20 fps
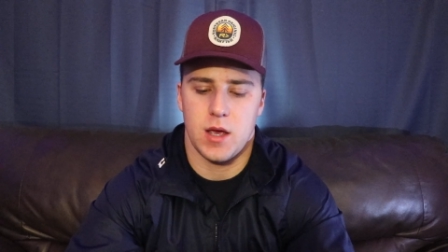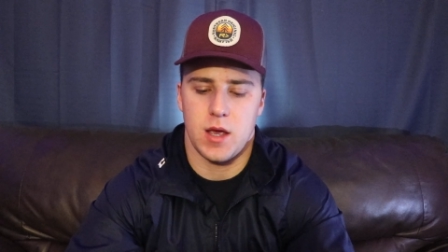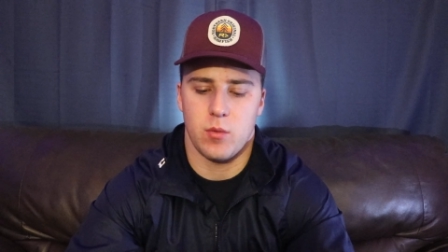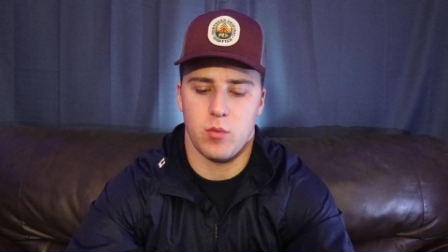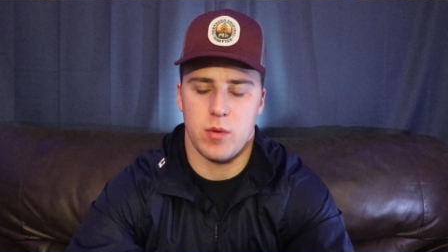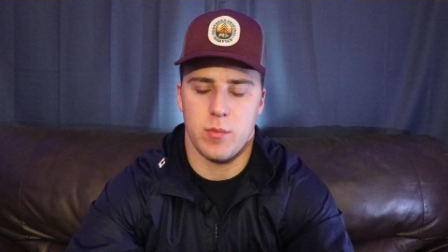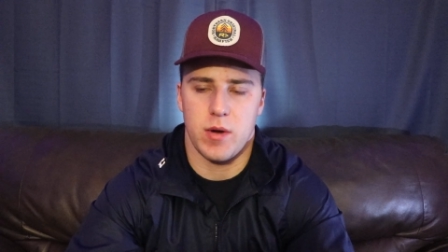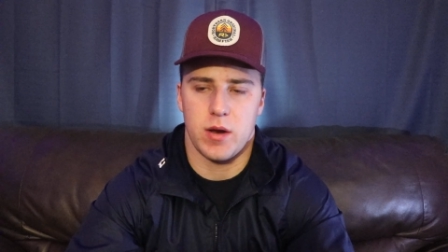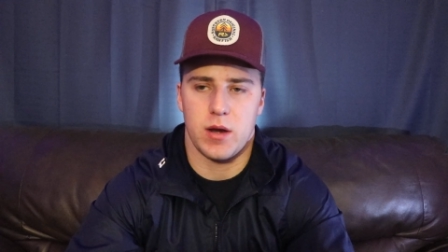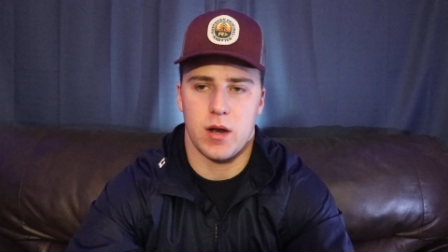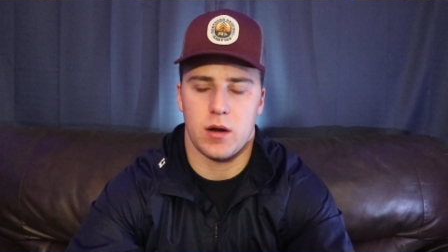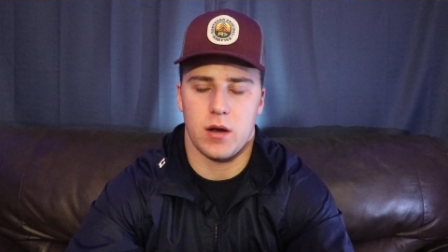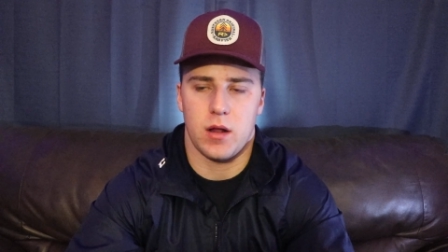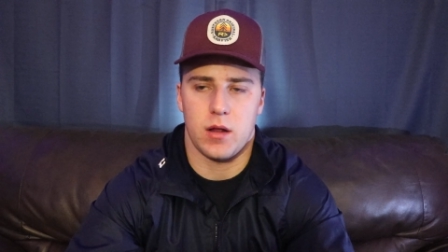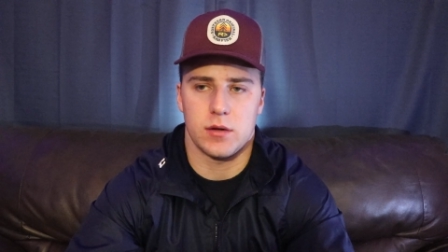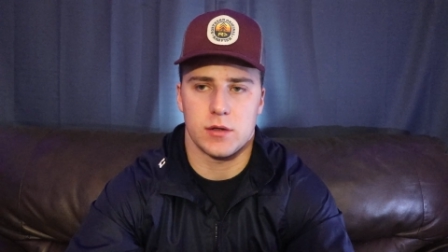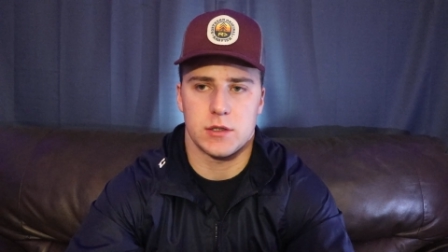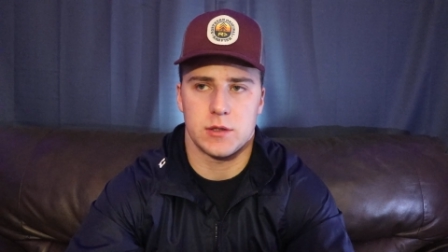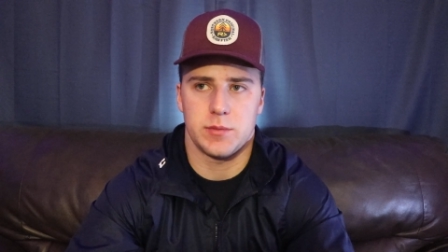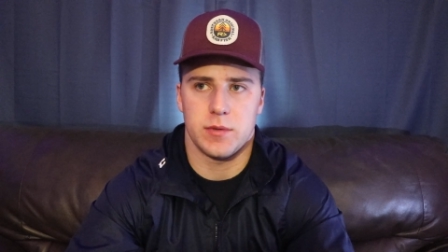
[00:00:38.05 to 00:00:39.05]
and we might not
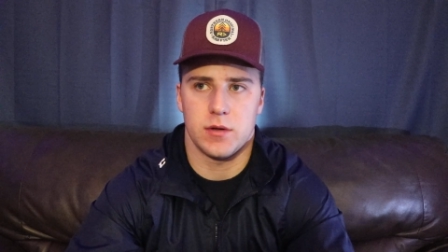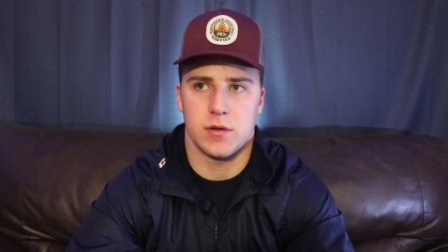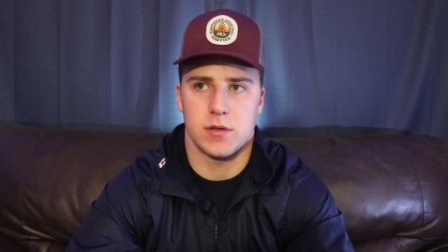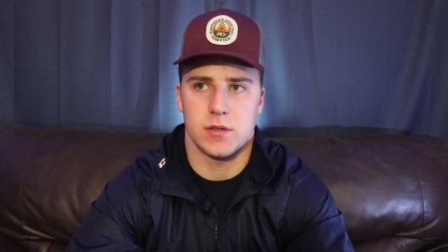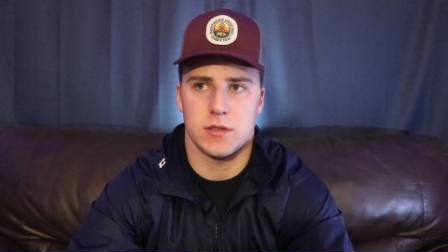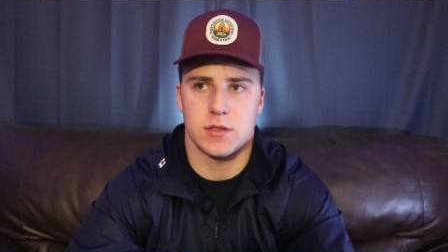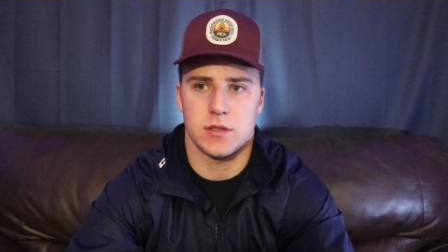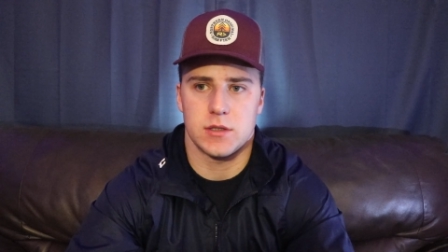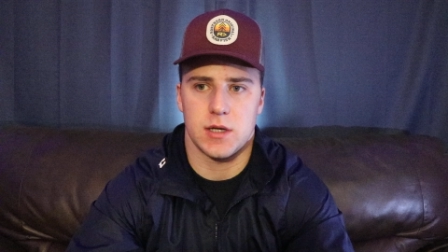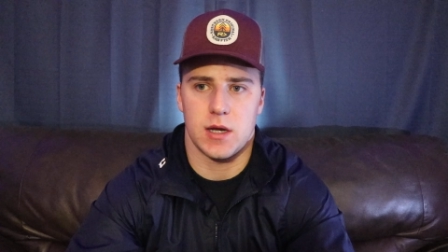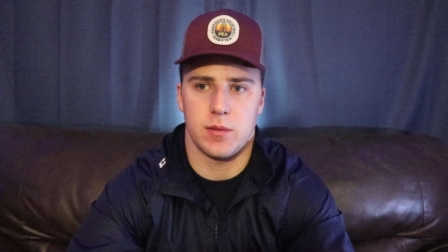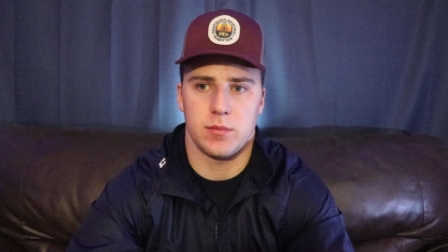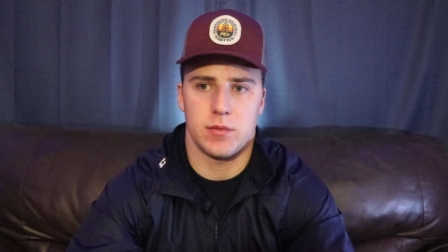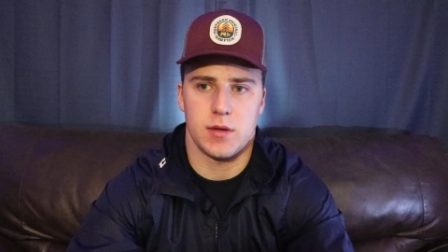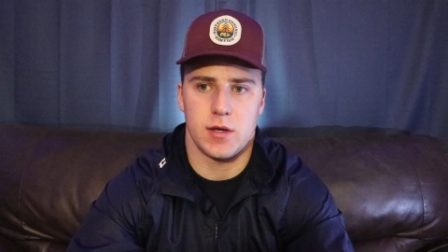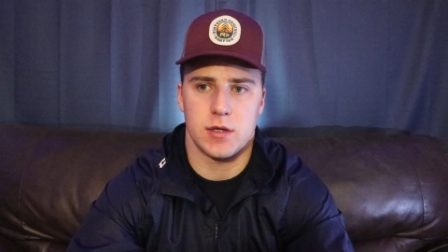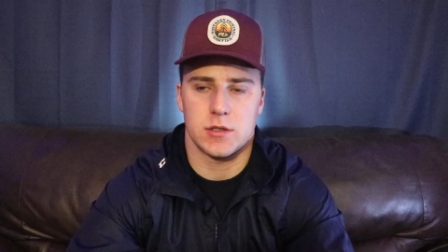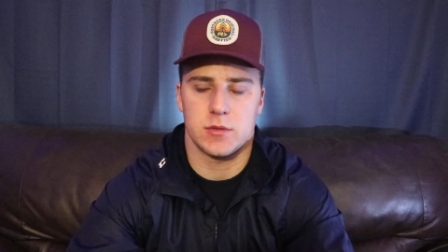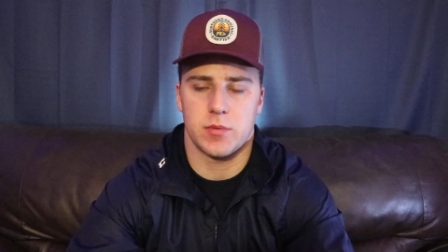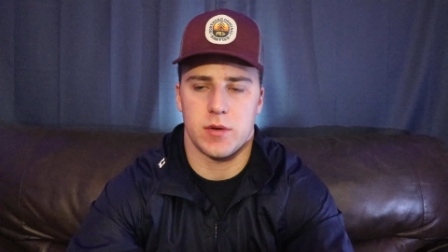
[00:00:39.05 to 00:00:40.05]
all experience the same
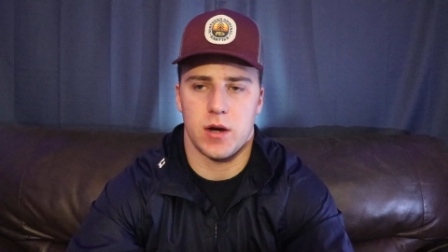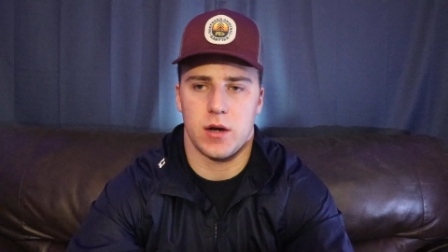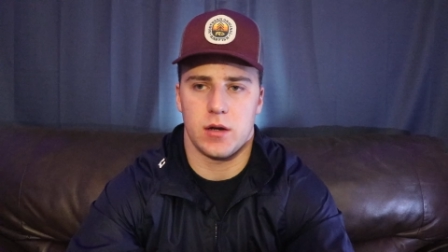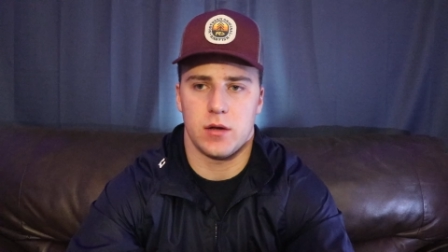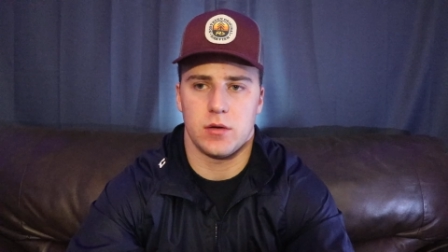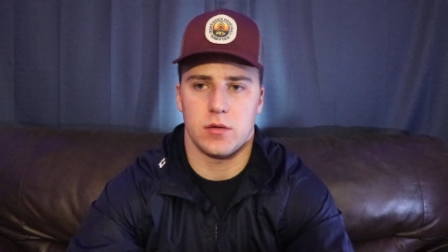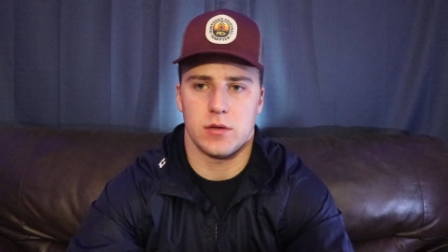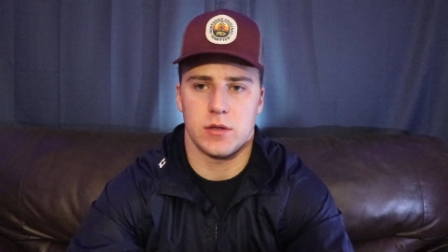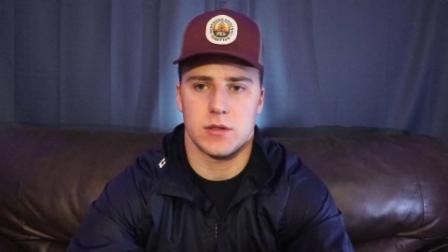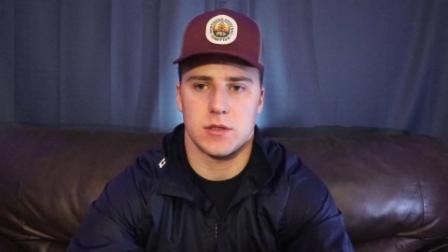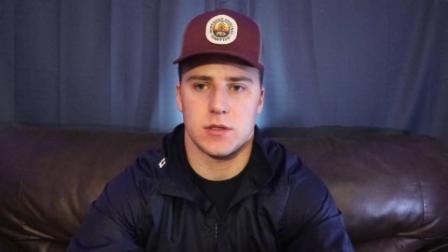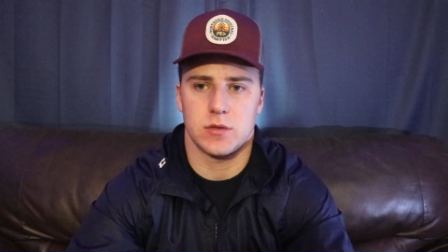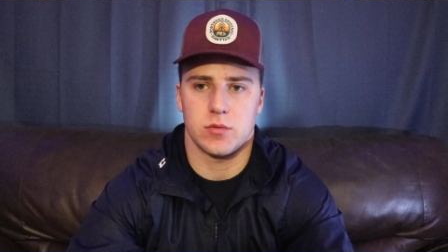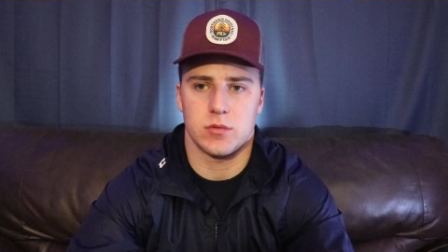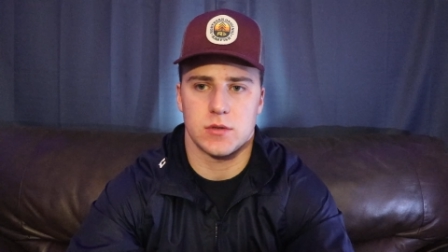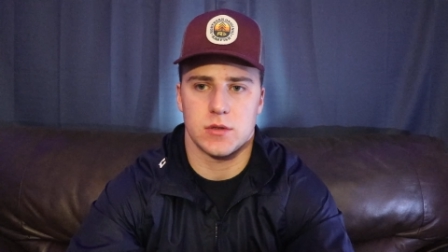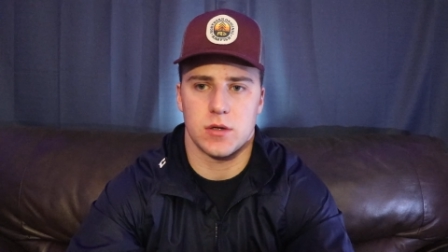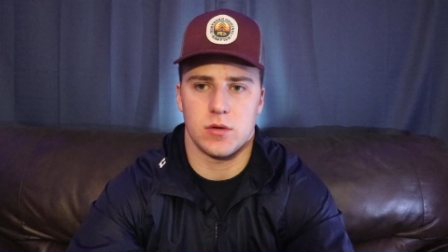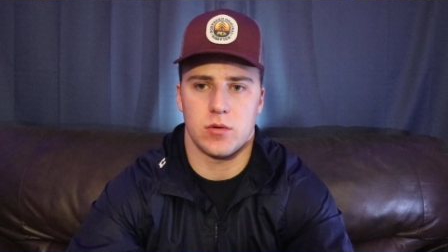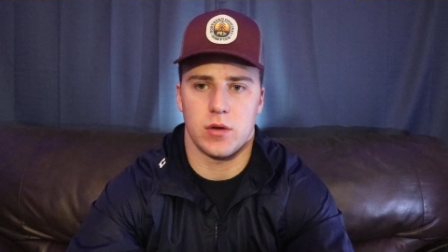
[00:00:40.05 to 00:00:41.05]
things, but I know this is
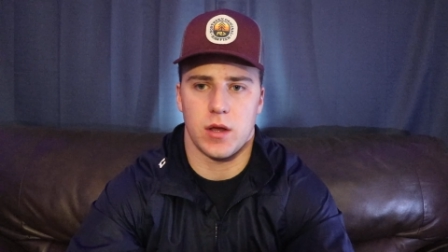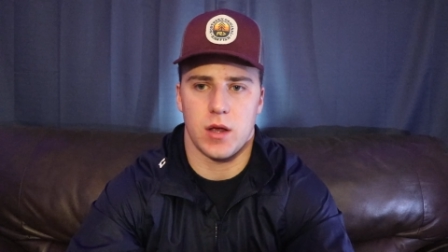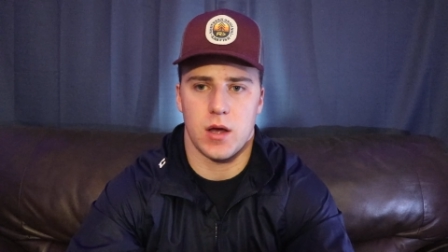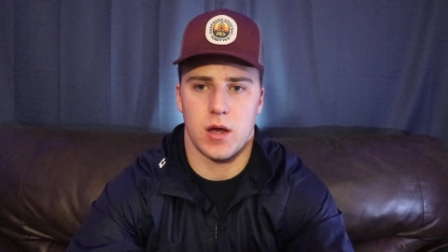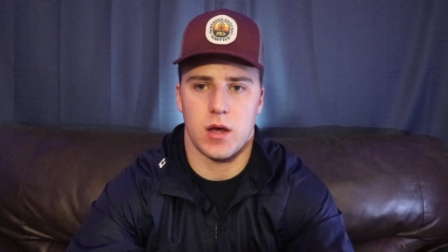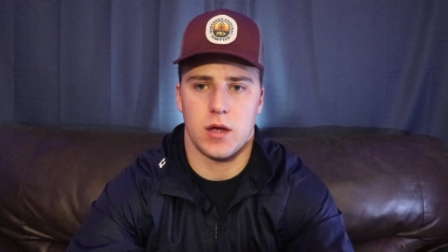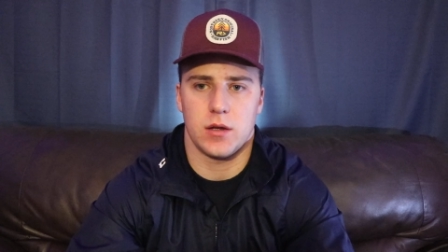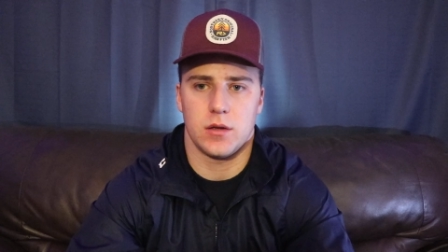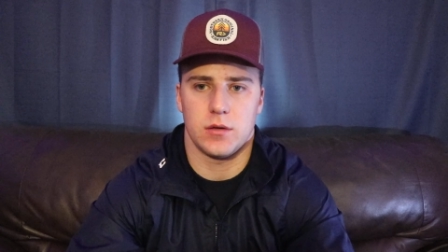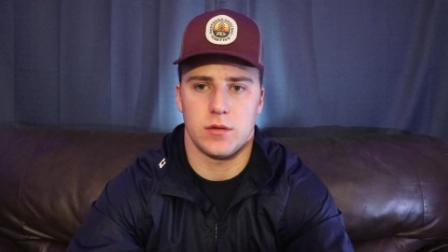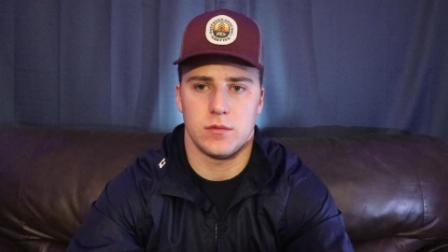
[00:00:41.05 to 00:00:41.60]
what's going on.